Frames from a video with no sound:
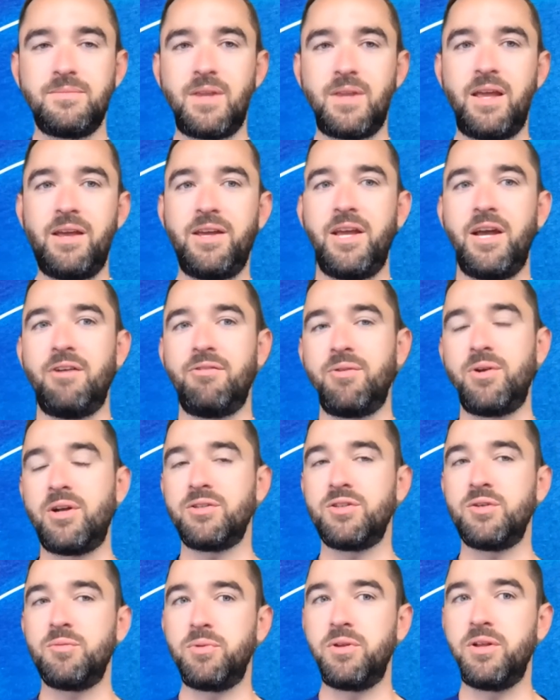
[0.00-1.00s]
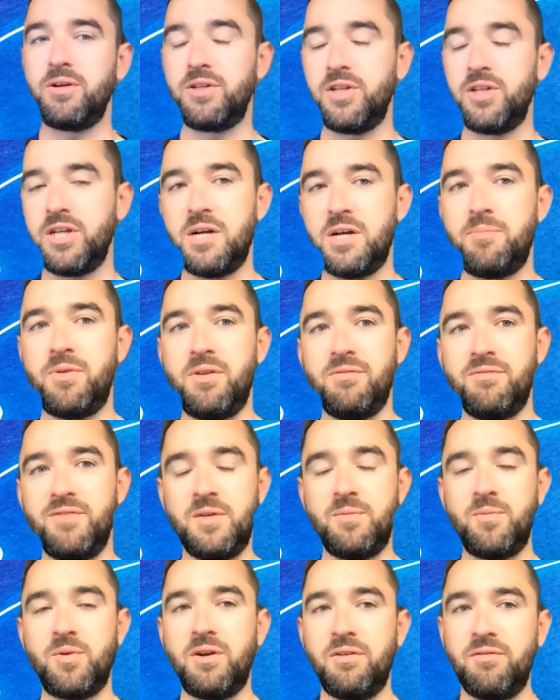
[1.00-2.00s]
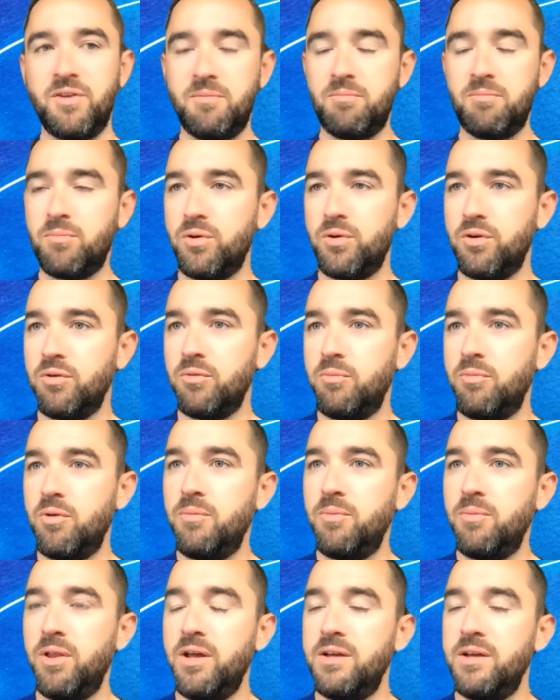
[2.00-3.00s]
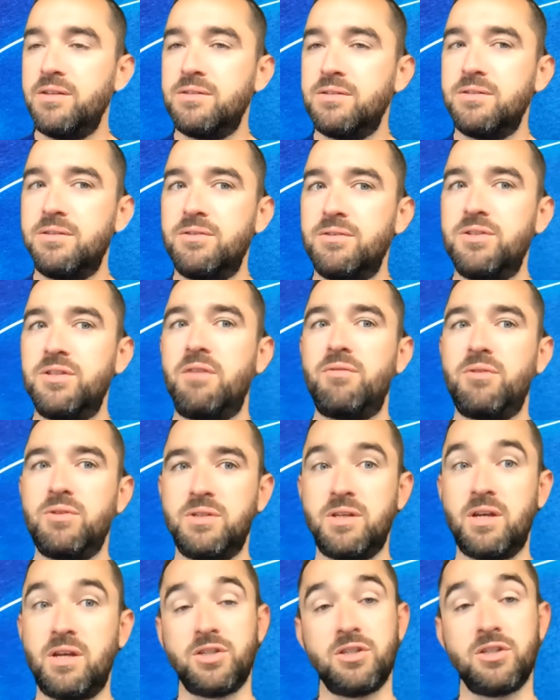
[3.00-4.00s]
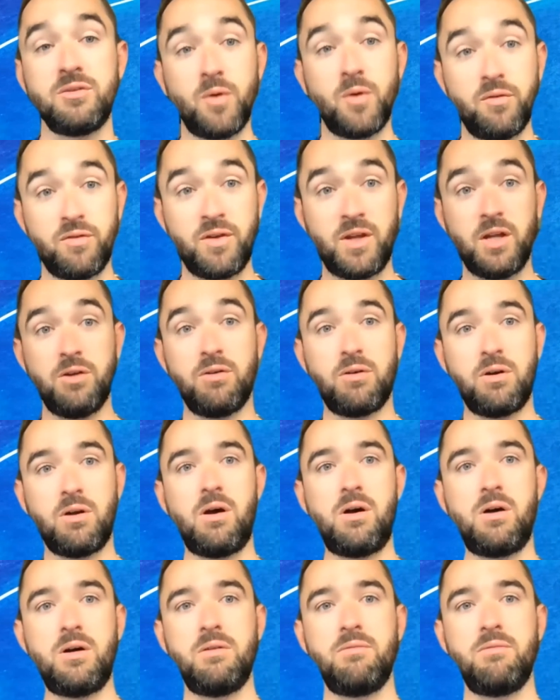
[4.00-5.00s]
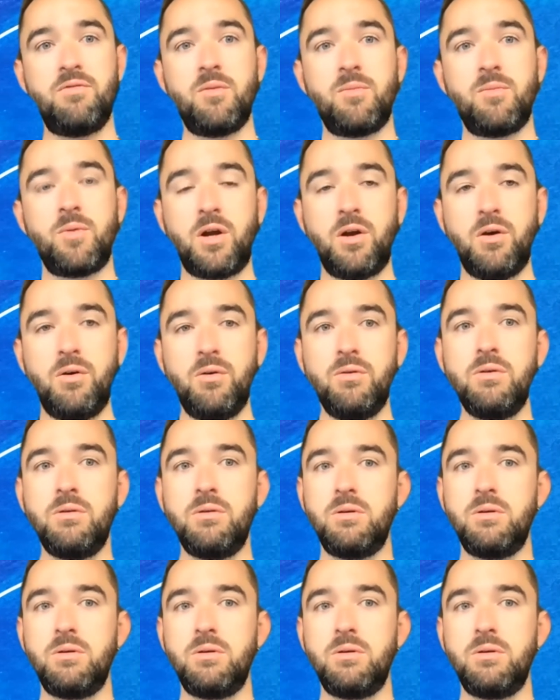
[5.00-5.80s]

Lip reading: Yeah, I would also look up the VMware Event Broker appliance. There's several sessions both here on VMware Code.